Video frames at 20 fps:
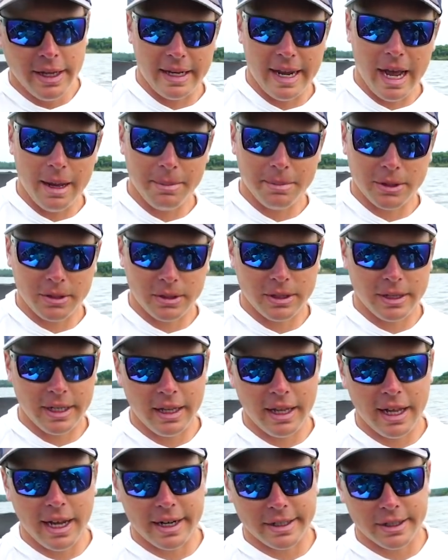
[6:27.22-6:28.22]
snaps or
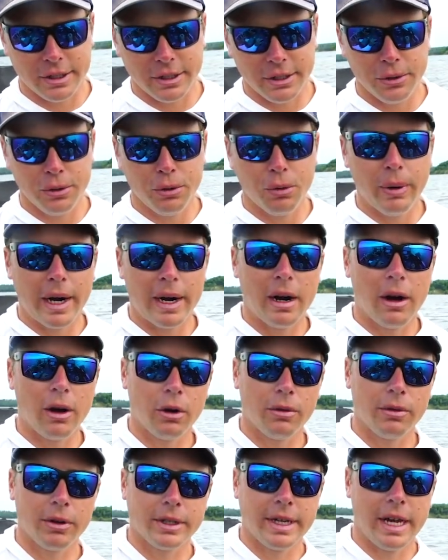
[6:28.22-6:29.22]
stay locks do wear out
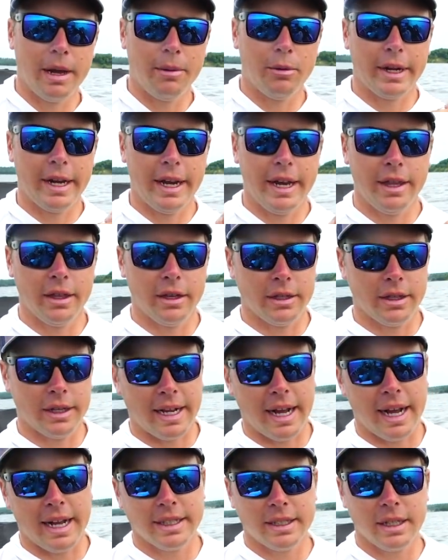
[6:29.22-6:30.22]
over time, okay? The, the
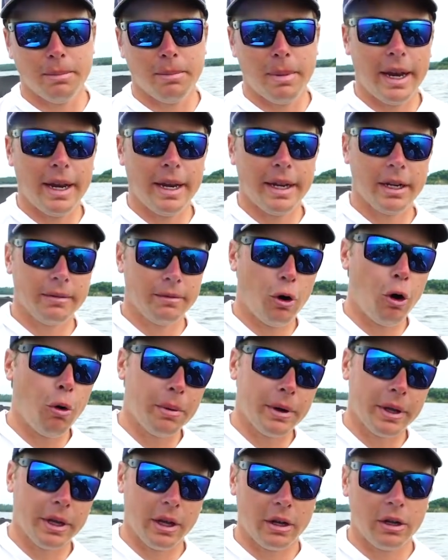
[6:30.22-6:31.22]
constant bending of
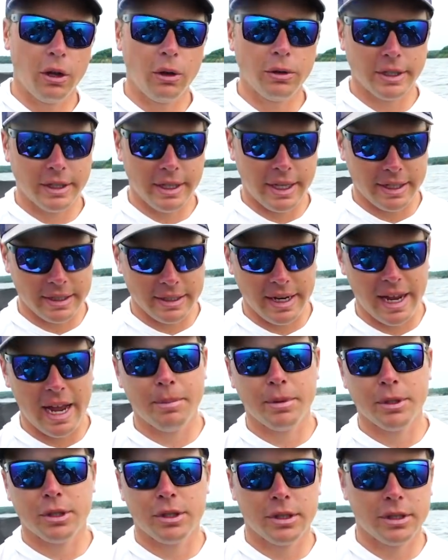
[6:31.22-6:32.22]
opening and closing that
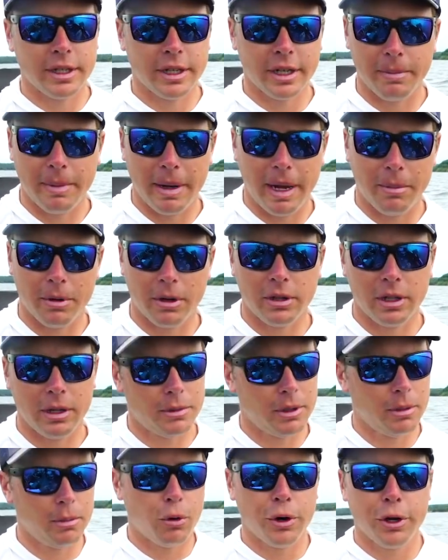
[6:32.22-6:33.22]
snap is just like a paper
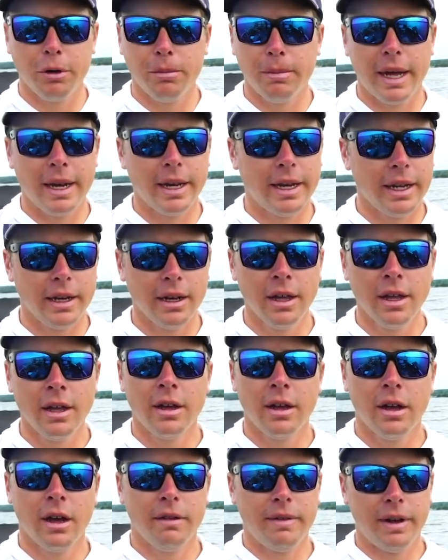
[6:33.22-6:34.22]
clip. The more you bend it,
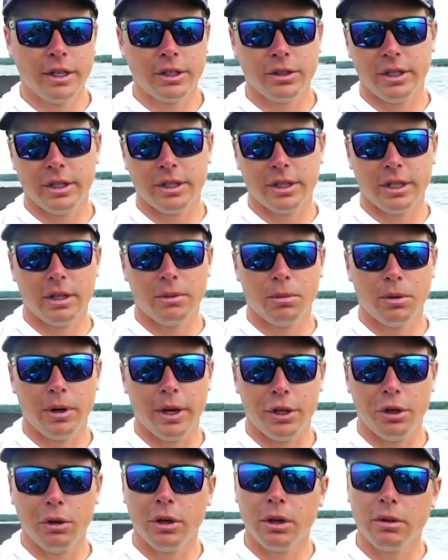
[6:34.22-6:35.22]
eventually it's gonna
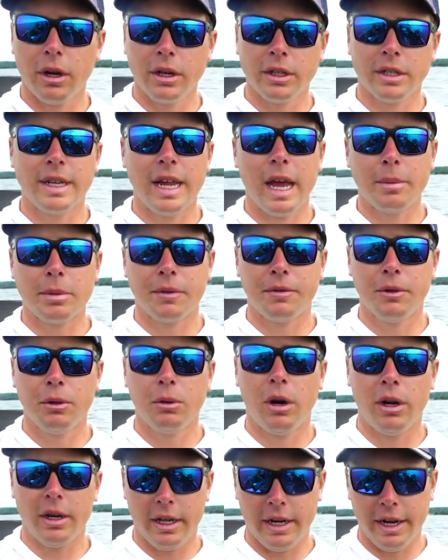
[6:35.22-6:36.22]
break. You can run snaps if you
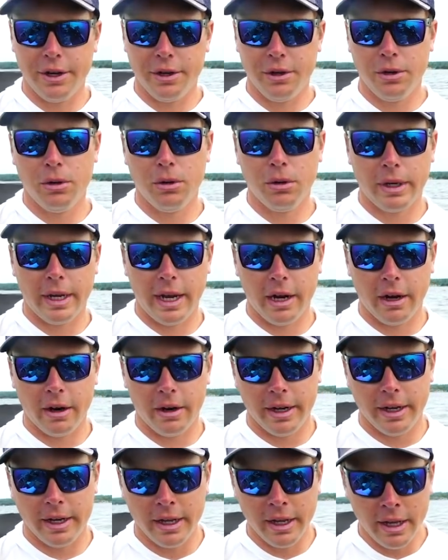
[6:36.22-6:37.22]
want, and I do
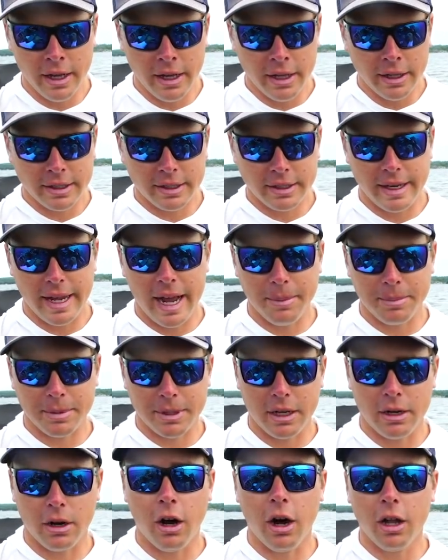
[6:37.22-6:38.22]
carry snaps
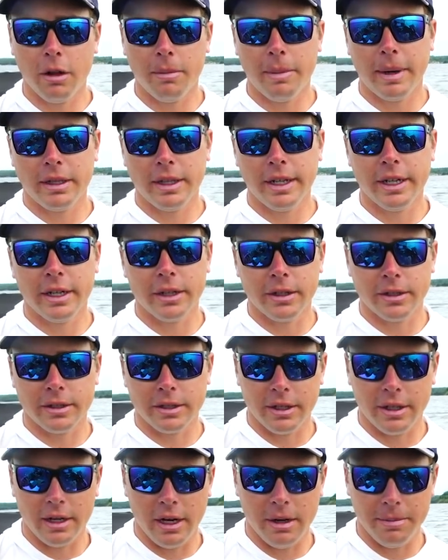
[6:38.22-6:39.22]
on all of my
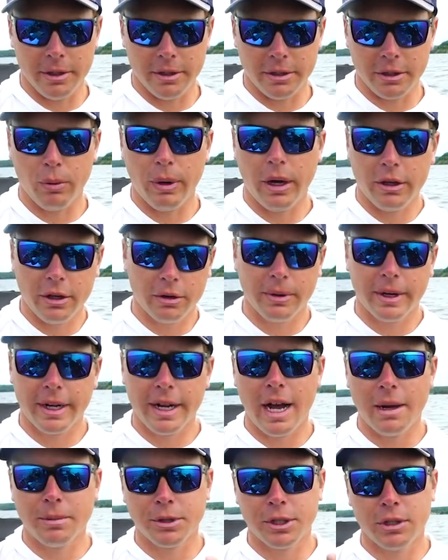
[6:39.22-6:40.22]
leaders. Um, there's a welded ring
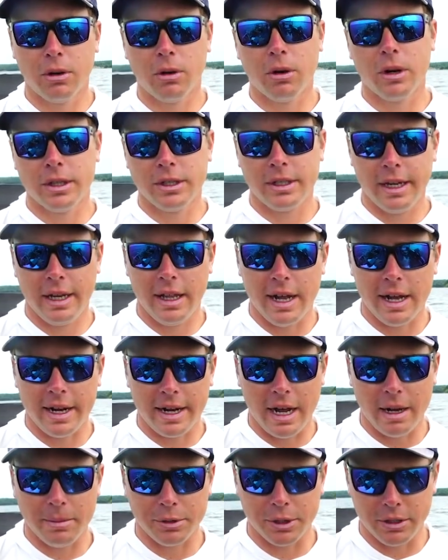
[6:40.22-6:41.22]
option or a stay
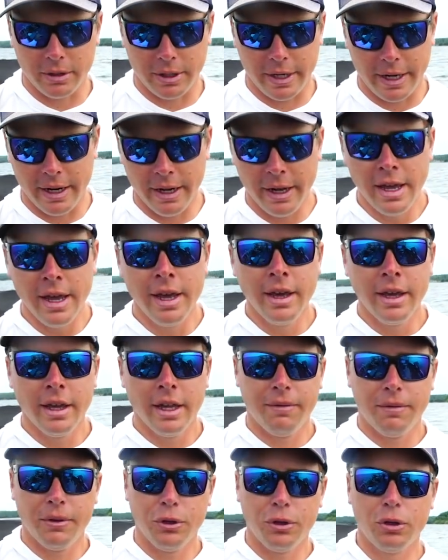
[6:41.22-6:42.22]
lock option, okay?
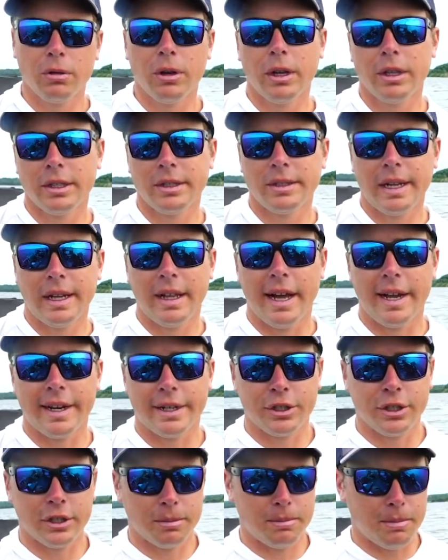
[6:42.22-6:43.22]
If you do run the stay
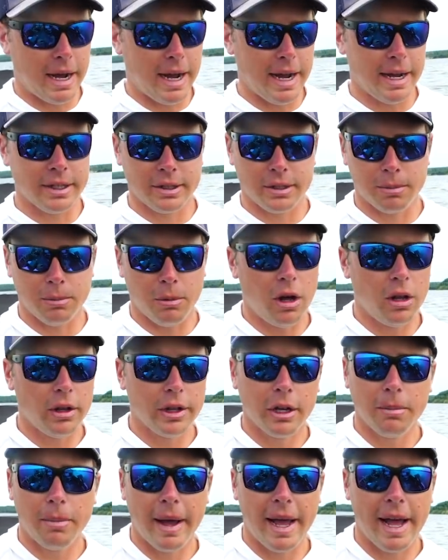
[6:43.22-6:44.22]
locks, just buy a small
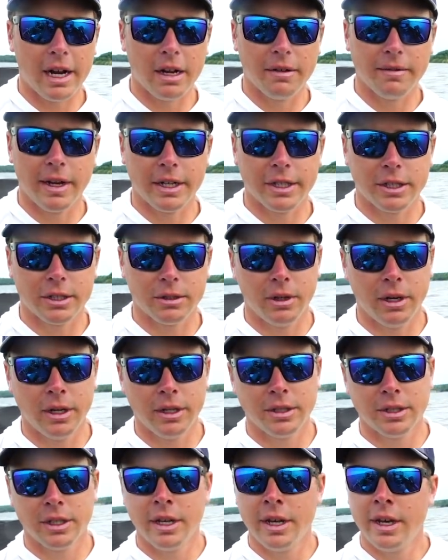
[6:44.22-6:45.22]
little pack of extra
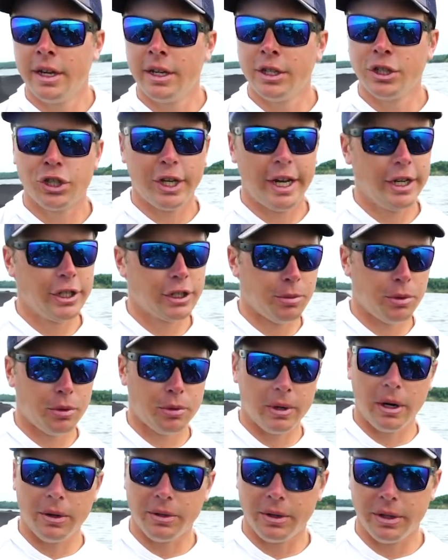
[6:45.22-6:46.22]
ones, change them
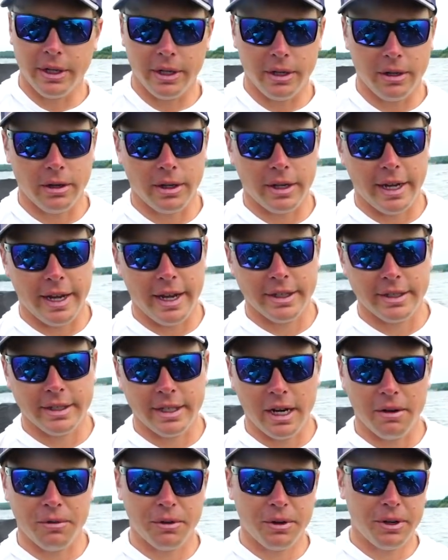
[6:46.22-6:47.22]
throughout the year, okay? It's
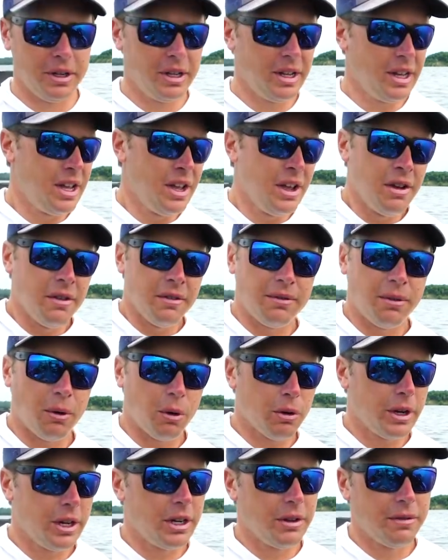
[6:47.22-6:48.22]
every
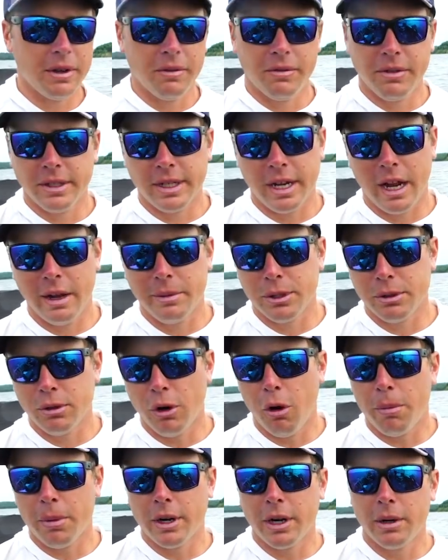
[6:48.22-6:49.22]
40 to 50 times you
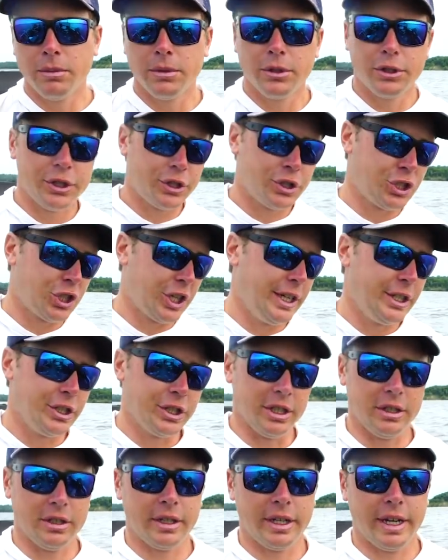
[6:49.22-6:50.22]
open them, just
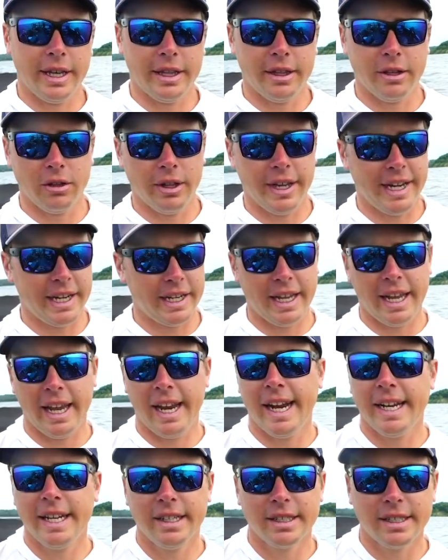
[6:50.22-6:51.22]
change it, okay? They're like
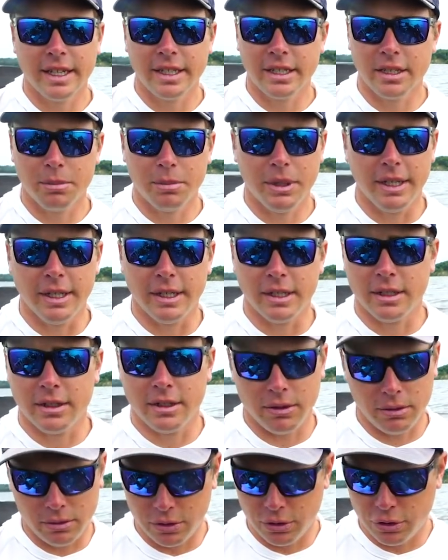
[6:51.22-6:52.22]
80 cents a piece.
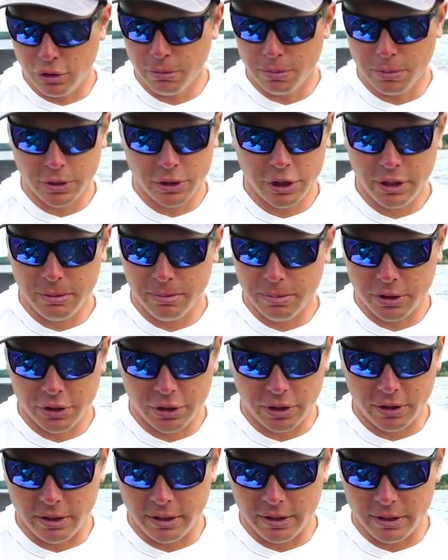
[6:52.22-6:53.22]
It's super cheap
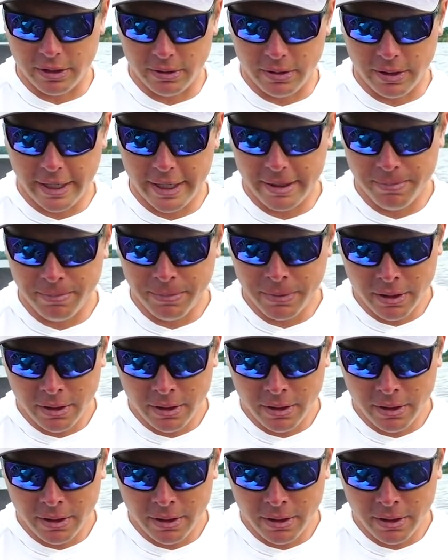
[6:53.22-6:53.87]
insurance, right?